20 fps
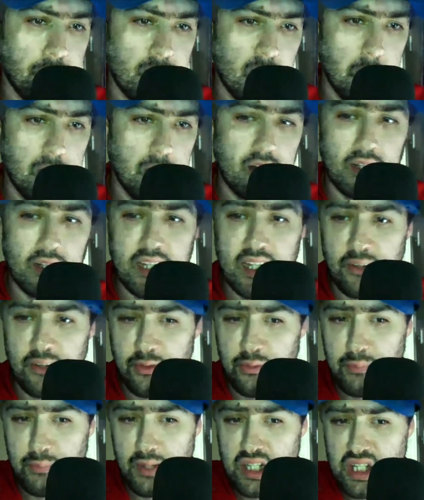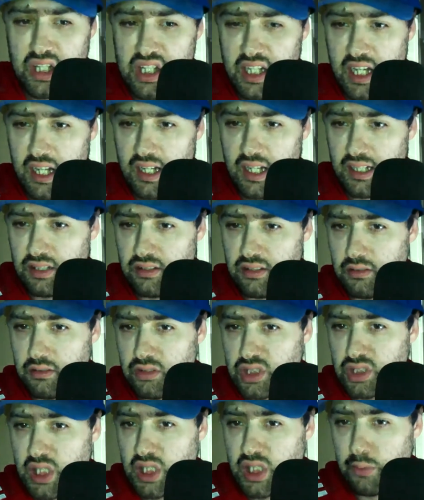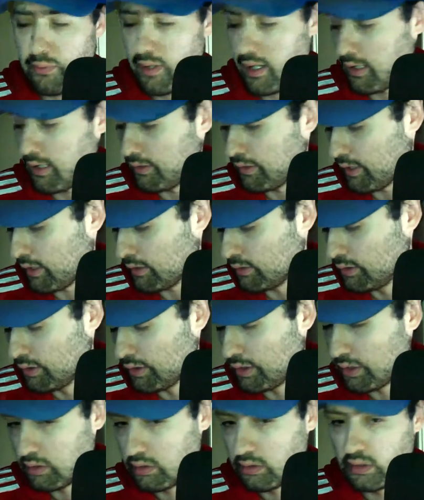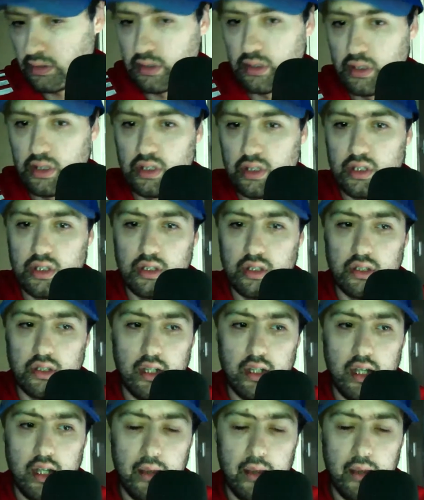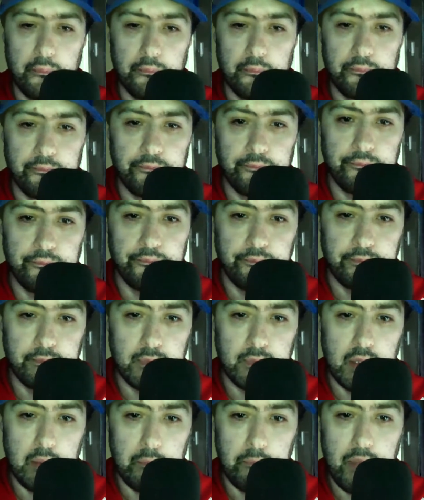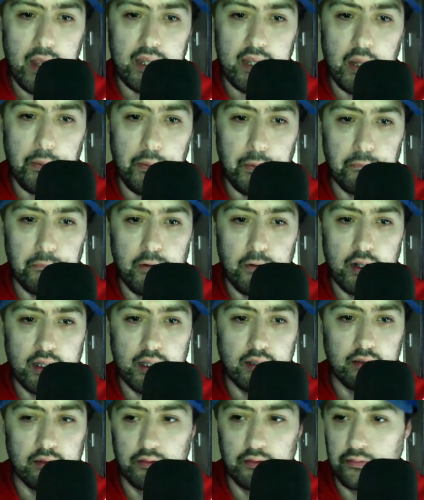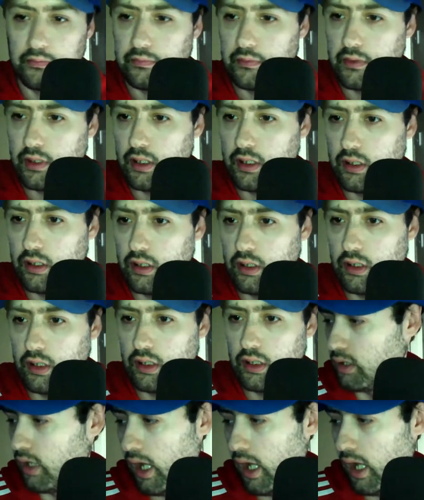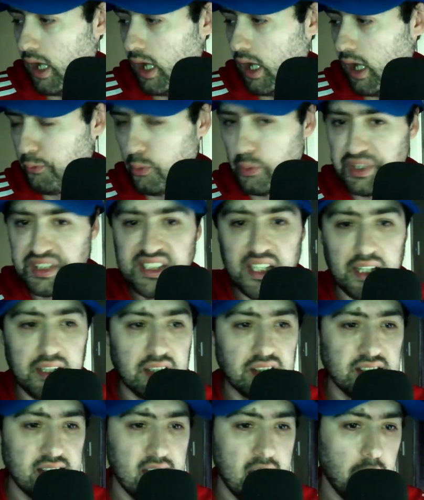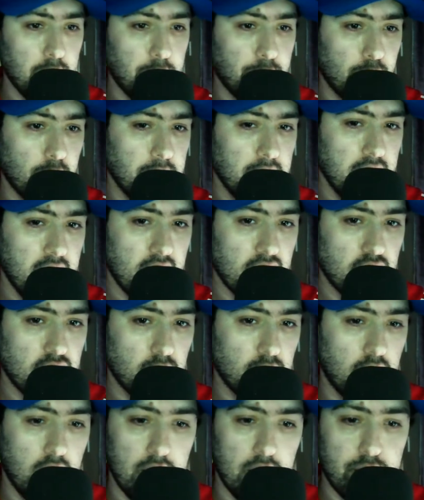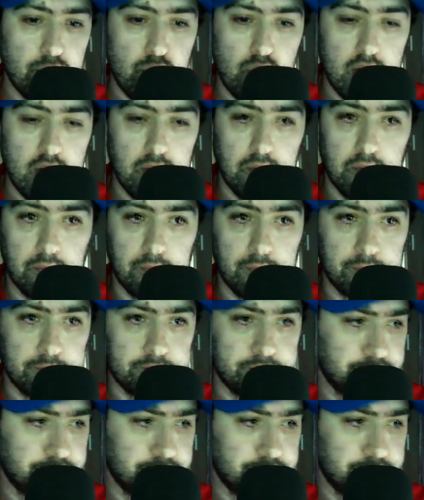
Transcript: we're lucky enough I've managed to get it turned around and um, back up and running. 40 seconds out from the actual live stream.